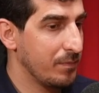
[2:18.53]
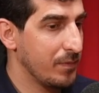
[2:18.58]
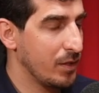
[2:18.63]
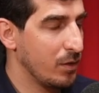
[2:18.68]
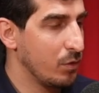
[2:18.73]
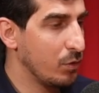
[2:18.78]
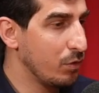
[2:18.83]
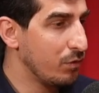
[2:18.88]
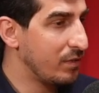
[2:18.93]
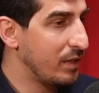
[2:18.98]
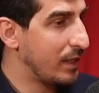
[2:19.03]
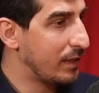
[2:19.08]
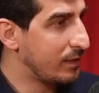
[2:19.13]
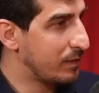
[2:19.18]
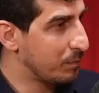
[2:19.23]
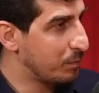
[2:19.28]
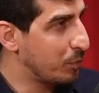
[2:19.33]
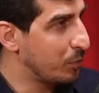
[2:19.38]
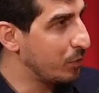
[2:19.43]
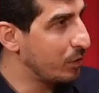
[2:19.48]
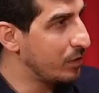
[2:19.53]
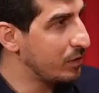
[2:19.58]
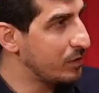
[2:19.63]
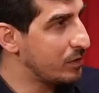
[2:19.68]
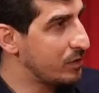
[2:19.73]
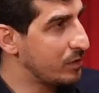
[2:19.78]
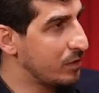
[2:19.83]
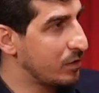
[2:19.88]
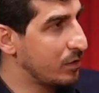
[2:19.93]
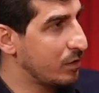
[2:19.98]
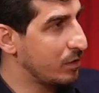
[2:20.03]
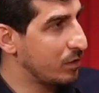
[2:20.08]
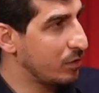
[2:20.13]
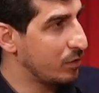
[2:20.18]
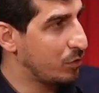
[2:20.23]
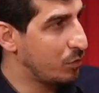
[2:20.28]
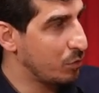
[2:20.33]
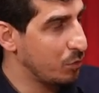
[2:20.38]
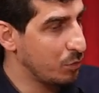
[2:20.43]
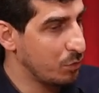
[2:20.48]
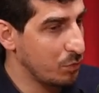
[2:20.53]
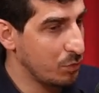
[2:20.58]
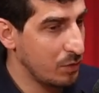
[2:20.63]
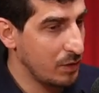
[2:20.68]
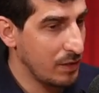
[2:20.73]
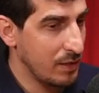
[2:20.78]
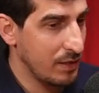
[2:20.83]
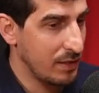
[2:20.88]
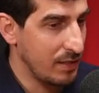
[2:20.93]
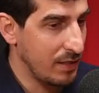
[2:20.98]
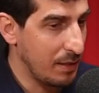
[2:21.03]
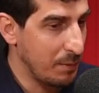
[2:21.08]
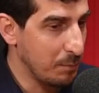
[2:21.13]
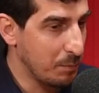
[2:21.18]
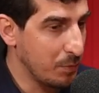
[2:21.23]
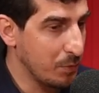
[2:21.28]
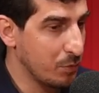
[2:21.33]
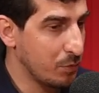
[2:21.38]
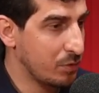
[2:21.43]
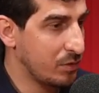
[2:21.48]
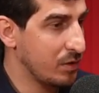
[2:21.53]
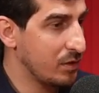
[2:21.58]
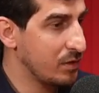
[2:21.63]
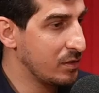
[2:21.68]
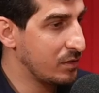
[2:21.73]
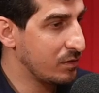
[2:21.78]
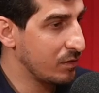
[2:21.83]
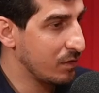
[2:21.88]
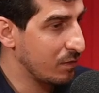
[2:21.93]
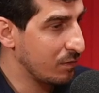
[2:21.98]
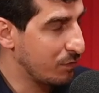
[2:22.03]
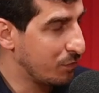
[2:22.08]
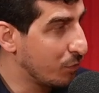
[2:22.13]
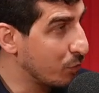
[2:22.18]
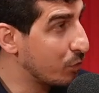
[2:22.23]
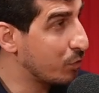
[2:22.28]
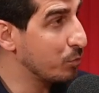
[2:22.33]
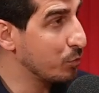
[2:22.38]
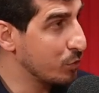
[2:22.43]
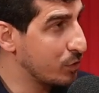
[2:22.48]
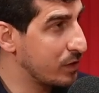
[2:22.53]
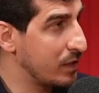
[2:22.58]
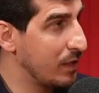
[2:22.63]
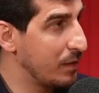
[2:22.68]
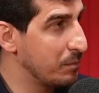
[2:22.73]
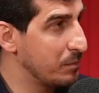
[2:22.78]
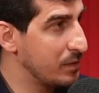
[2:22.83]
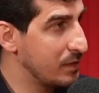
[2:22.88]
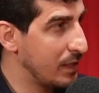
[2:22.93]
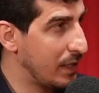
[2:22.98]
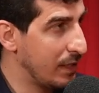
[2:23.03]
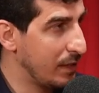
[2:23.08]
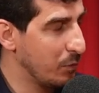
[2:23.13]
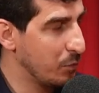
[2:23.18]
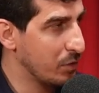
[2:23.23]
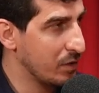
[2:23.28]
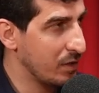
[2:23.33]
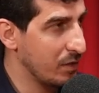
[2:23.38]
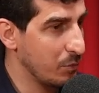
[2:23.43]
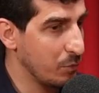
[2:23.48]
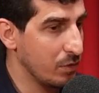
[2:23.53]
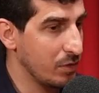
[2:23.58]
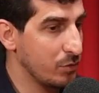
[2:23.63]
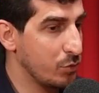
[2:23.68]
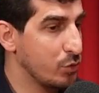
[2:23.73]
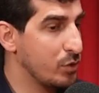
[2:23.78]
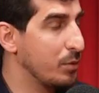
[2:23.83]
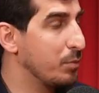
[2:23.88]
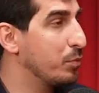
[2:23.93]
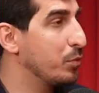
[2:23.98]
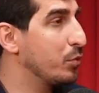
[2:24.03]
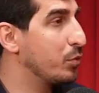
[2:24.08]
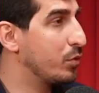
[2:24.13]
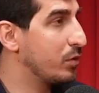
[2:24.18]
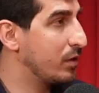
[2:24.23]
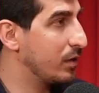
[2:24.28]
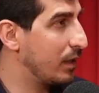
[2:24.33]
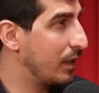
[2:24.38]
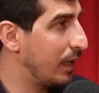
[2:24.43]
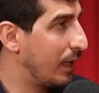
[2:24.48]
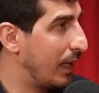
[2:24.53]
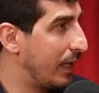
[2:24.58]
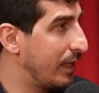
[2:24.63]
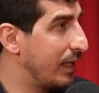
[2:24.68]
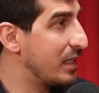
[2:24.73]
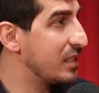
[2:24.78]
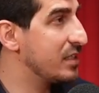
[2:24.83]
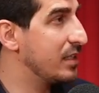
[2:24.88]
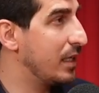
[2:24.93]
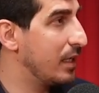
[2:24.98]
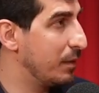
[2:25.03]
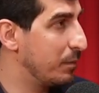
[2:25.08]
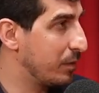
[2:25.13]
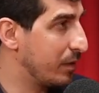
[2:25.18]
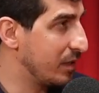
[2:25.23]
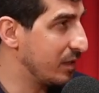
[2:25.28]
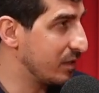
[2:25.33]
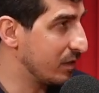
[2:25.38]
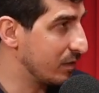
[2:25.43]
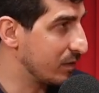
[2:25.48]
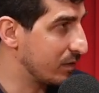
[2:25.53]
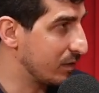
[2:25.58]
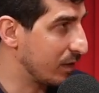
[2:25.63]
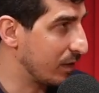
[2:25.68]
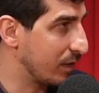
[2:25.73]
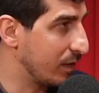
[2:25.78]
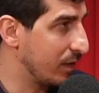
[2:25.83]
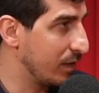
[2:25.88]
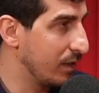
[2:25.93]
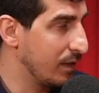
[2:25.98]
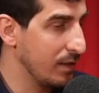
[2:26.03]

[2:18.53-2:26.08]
All of that points to the importance for Muslims anywhere in the world to support a national liberation struggle.